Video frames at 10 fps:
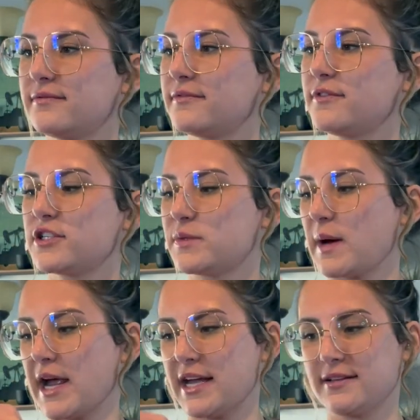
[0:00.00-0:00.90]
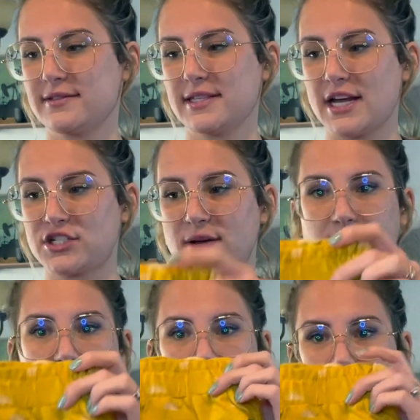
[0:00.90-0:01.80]
for spring slash
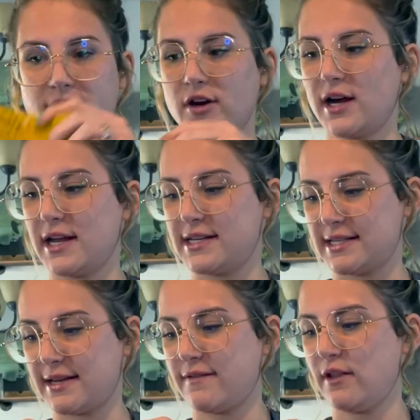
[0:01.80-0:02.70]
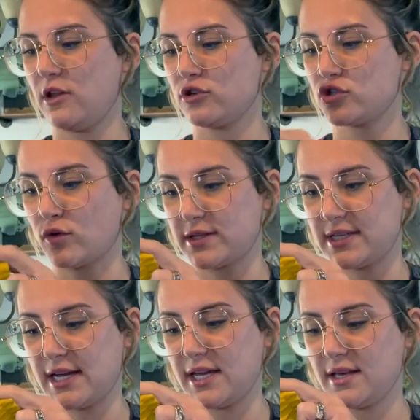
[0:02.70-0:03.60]
summer, whatever. It does have the little shorts
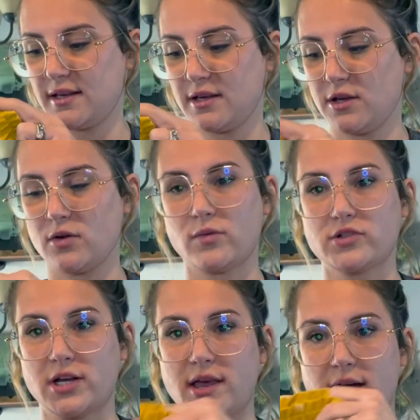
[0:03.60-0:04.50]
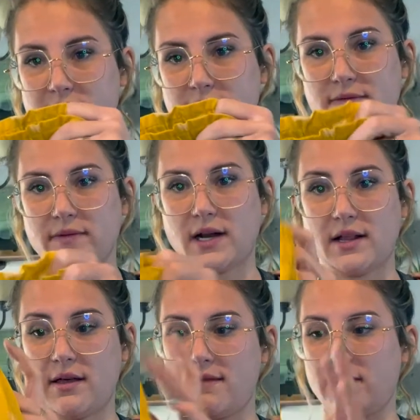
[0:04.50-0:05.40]
in it, which I love. And I
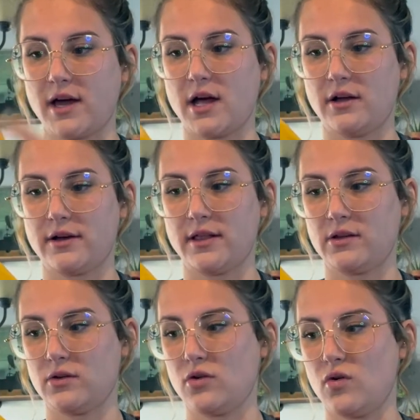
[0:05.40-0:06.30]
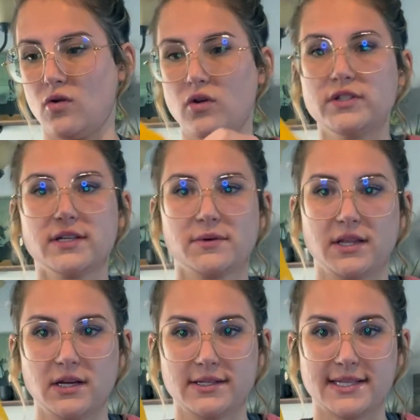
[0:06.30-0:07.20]
love the color, the little gold with
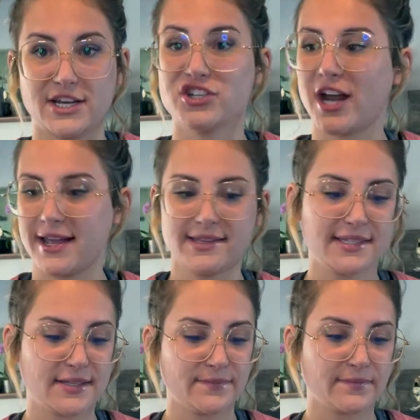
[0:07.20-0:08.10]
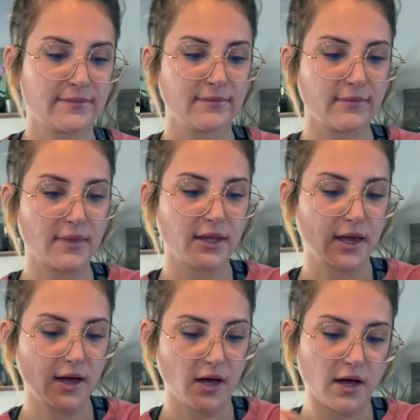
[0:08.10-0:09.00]
little sunshines.
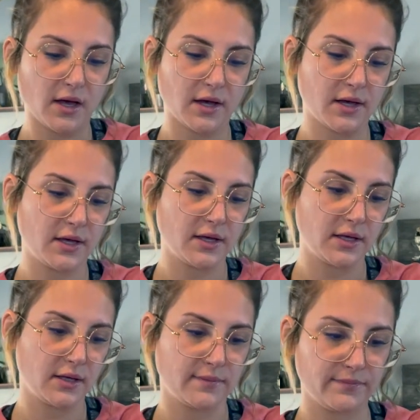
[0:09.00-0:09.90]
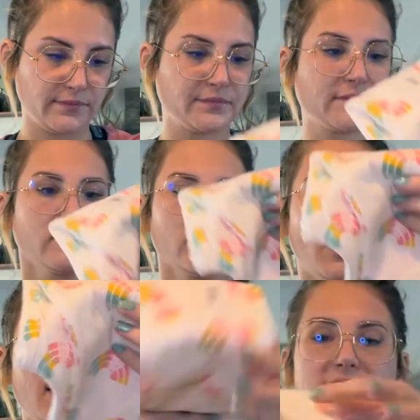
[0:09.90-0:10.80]

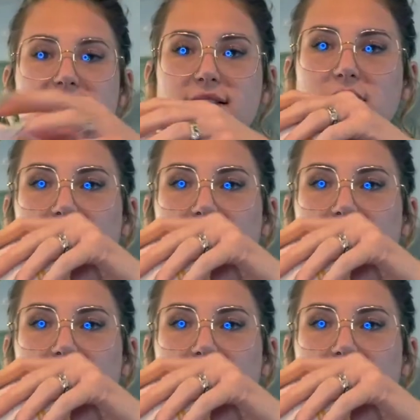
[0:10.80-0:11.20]
Um, these little